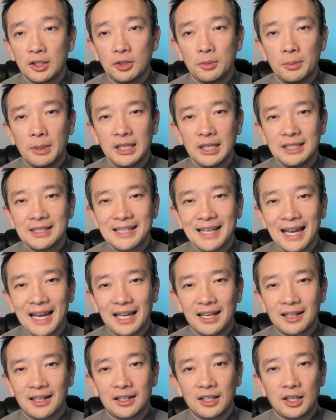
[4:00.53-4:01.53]
you may need to add
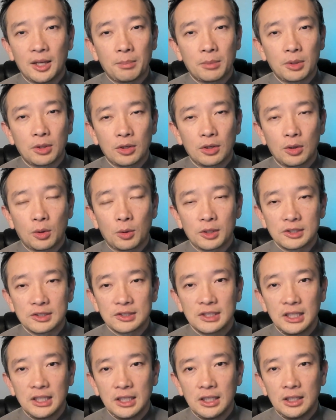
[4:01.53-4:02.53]
a number or a
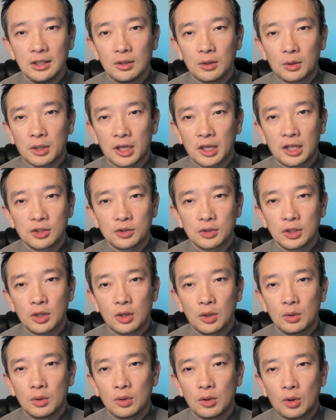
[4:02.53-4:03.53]
city or a country
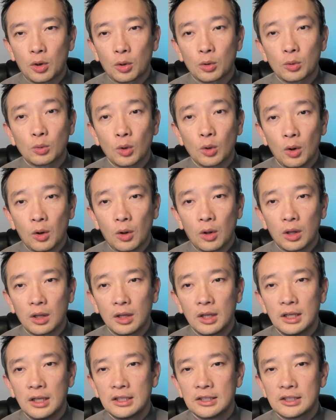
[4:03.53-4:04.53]
code or a role
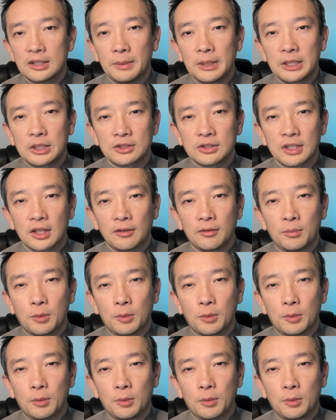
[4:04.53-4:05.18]
to make yourself